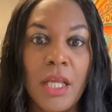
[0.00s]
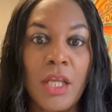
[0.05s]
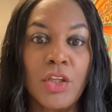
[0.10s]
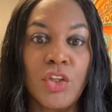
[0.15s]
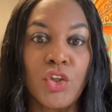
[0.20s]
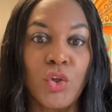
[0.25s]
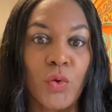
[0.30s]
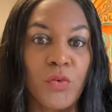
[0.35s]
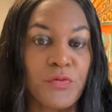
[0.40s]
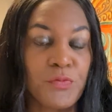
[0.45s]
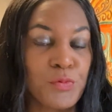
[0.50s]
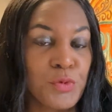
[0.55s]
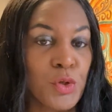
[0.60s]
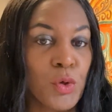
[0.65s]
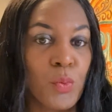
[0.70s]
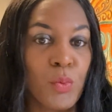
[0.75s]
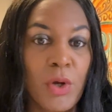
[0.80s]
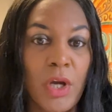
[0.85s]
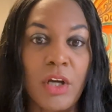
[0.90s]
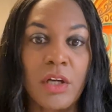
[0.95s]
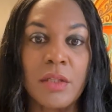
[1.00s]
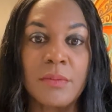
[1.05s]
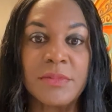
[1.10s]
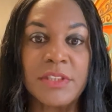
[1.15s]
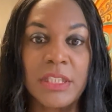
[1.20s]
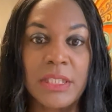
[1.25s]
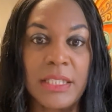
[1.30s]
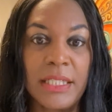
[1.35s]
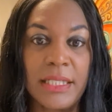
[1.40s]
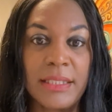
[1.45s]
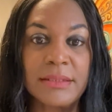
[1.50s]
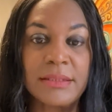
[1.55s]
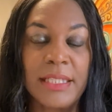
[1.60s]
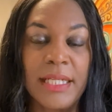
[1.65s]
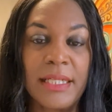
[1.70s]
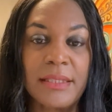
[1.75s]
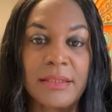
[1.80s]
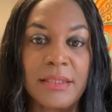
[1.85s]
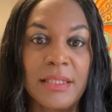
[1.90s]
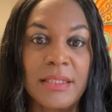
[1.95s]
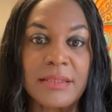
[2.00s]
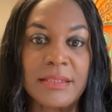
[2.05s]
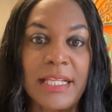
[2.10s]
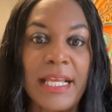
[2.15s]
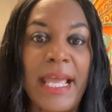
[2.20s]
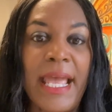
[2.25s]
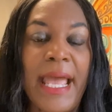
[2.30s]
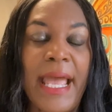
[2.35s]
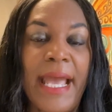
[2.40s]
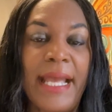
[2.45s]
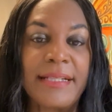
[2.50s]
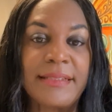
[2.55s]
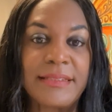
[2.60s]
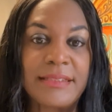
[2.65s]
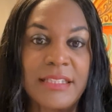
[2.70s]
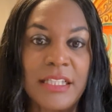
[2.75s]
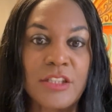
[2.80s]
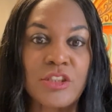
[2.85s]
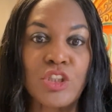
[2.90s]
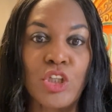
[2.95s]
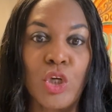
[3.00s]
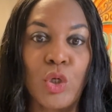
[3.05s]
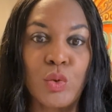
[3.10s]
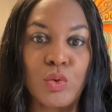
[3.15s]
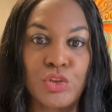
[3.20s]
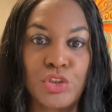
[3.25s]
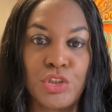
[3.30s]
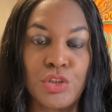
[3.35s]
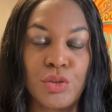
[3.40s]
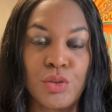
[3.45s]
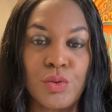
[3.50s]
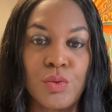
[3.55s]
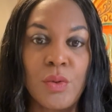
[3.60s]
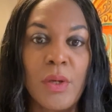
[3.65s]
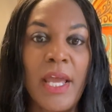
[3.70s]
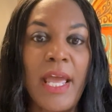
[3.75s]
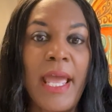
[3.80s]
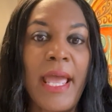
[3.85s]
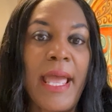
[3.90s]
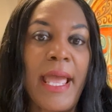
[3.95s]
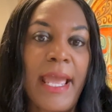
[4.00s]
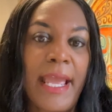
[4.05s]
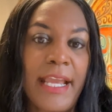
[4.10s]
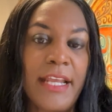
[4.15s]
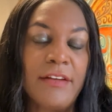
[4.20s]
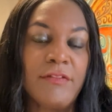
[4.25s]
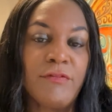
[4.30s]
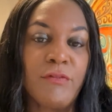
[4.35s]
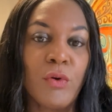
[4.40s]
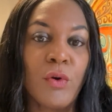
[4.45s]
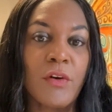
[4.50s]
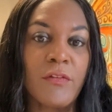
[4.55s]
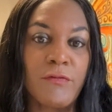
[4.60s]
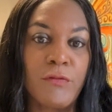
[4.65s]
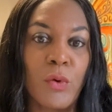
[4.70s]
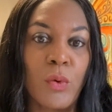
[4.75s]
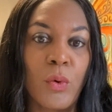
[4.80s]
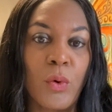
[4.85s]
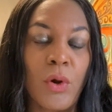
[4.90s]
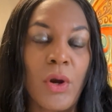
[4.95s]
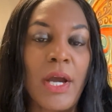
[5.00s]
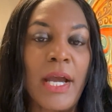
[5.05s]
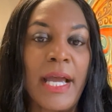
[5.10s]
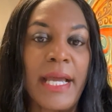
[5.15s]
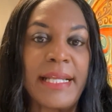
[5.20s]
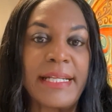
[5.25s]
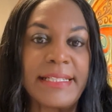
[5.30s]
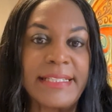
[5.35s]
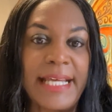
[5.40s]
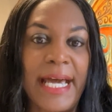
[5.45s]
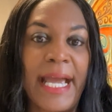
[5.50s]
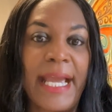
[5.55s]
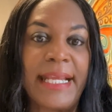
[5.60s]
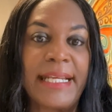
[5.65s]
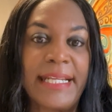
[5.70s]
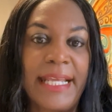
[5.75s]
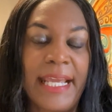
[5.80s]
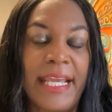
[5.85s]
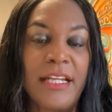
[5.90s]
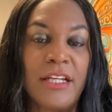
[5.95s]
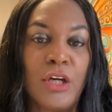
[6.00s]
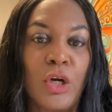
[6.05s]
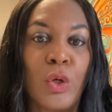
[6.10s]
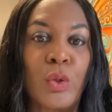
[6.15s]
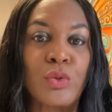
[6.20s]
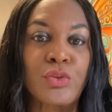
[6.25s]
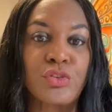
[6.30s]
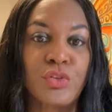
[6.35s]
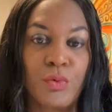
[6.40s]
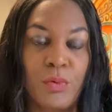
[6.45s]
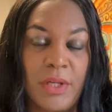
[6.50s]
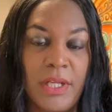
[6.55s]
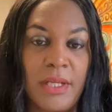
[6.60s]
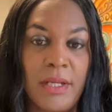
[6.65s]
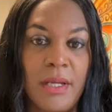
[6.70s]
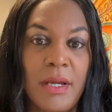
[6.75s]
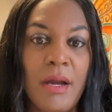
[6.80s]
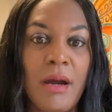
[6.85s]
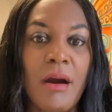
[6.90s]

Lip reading: you're welcome to contact us at 602-844-9803